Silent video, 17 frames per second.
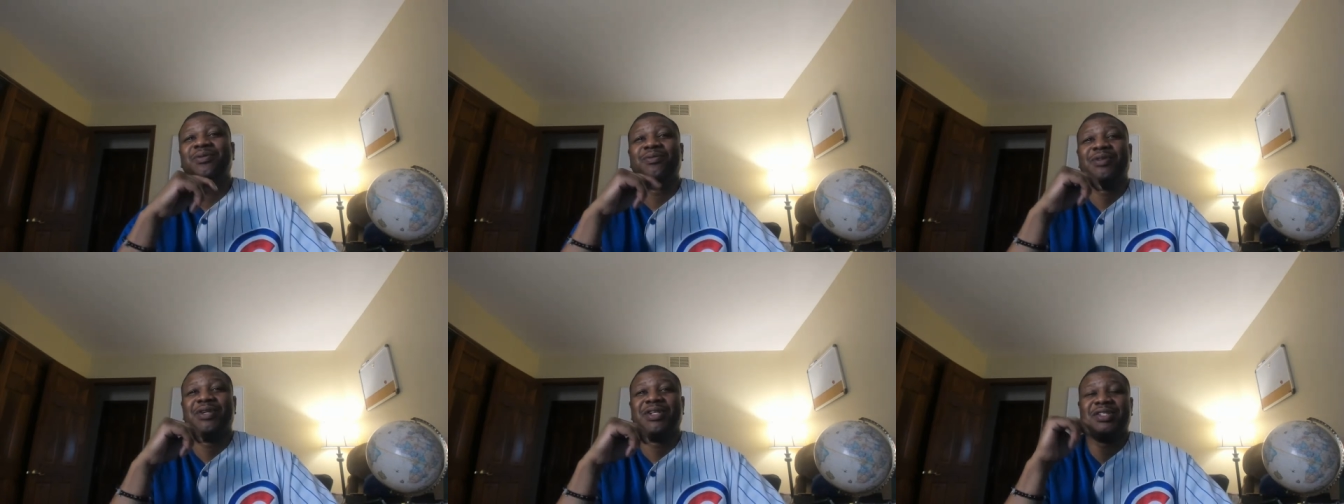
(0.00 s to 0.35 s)

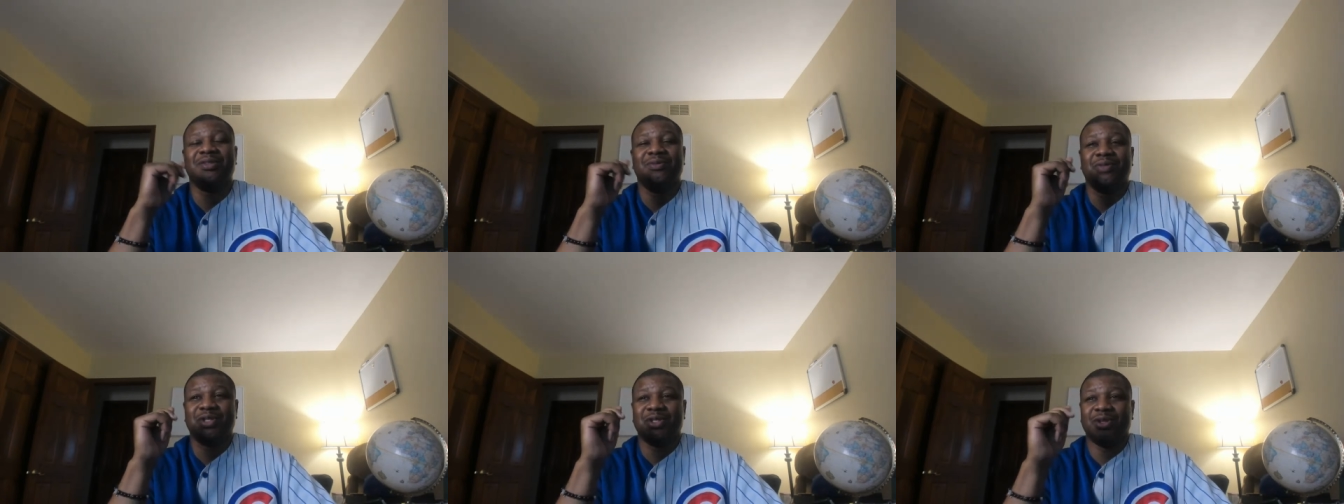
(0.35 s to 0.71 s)
When
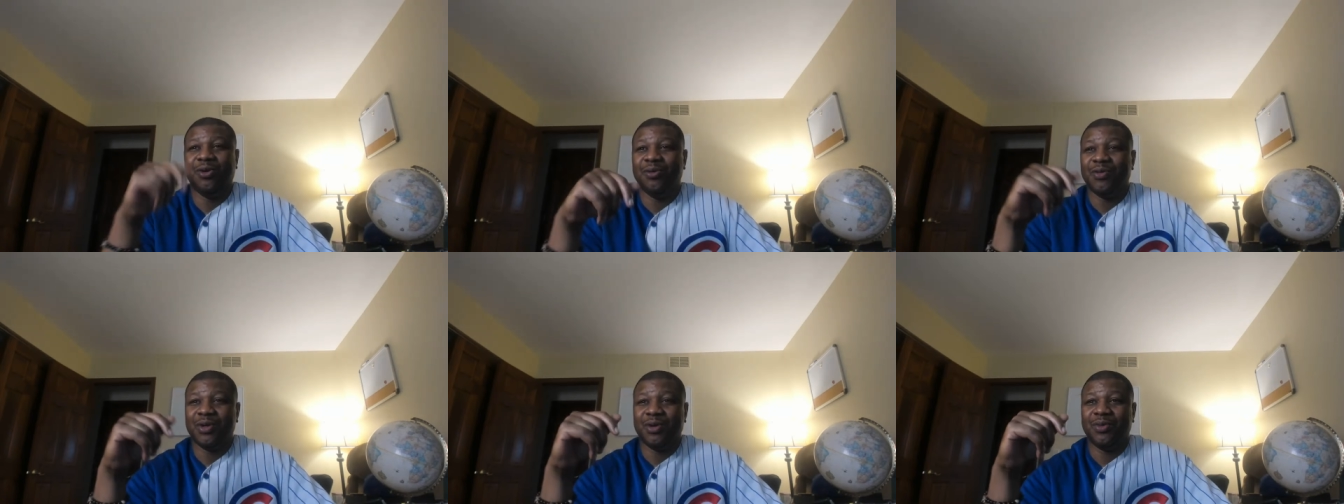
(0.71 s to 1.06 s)
wrestling was
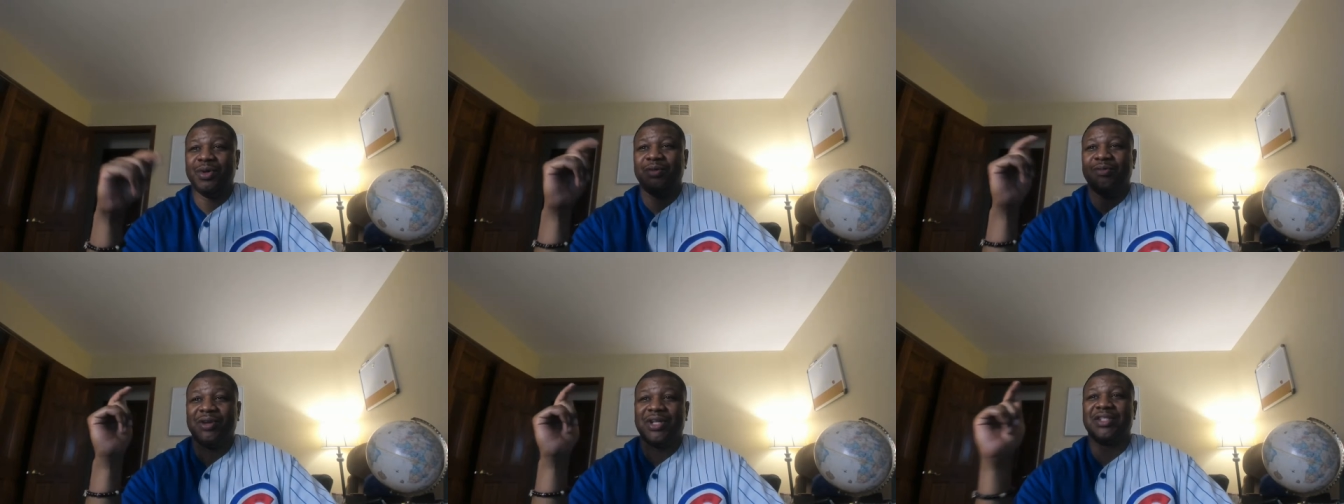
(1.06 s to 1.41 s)
over,
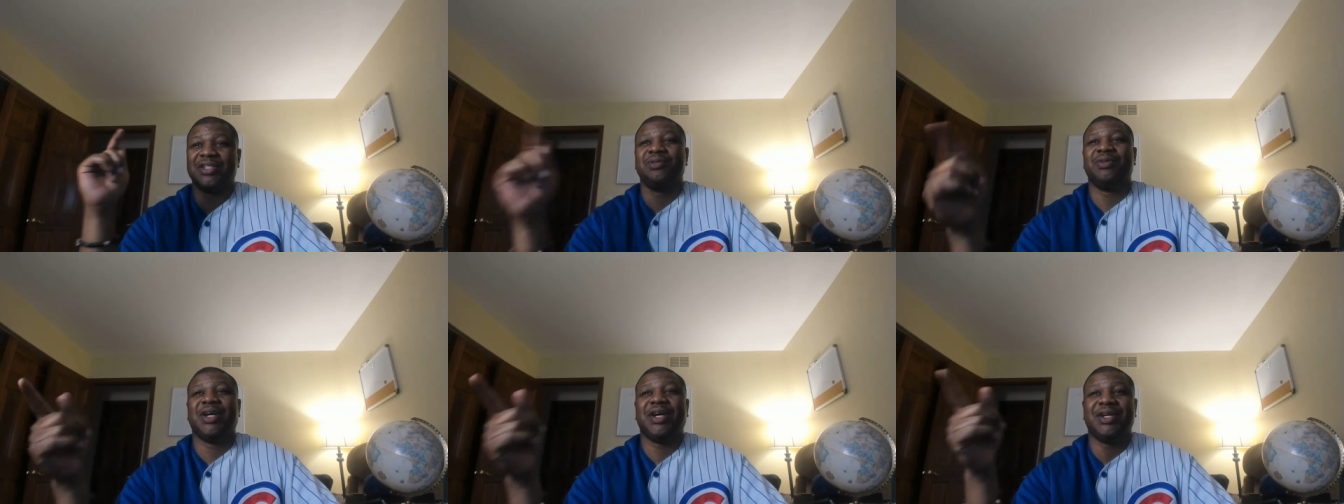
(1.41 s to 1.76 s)
we
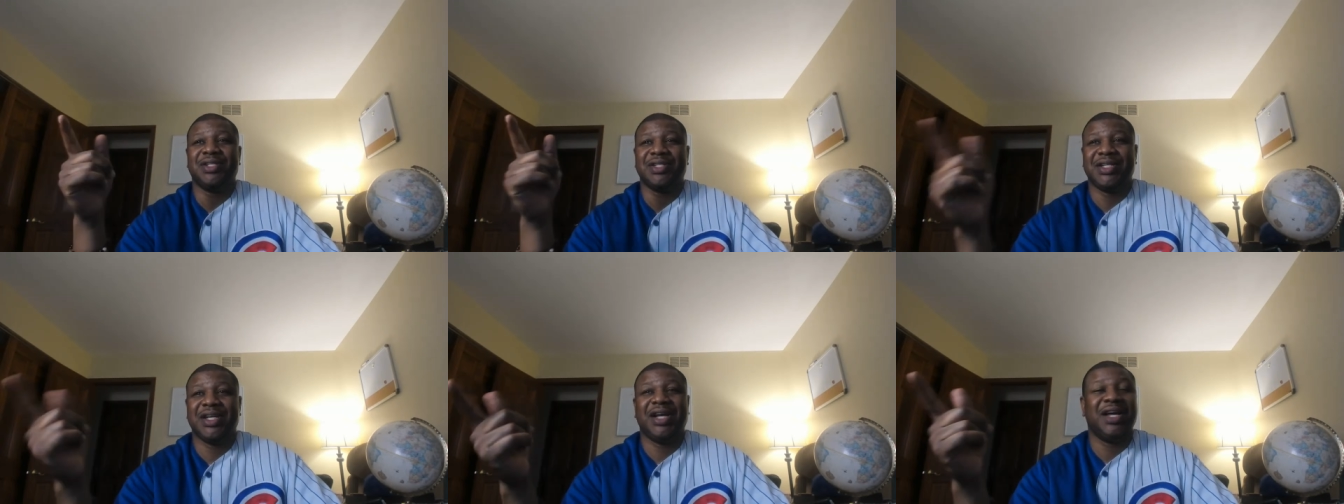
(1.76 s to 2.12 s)
wrestled
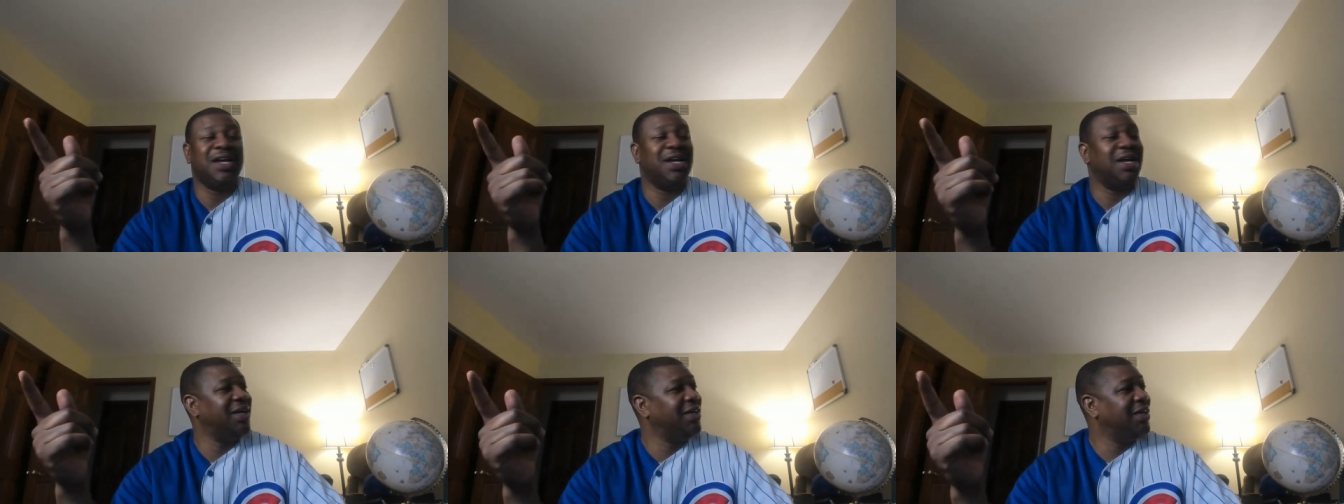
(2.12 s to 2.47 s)

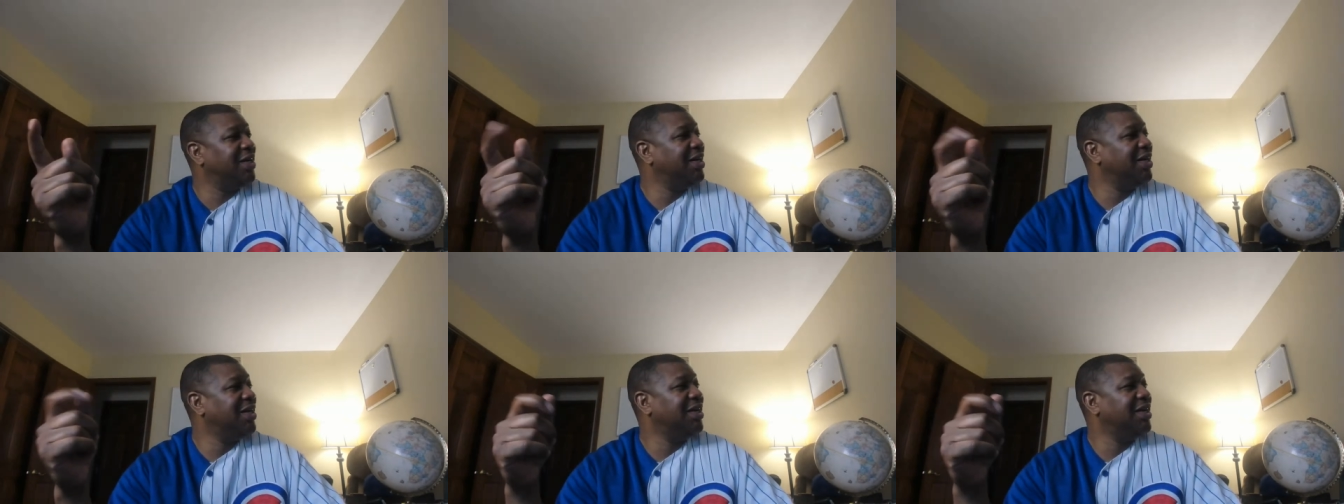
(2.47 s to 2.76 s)
outside.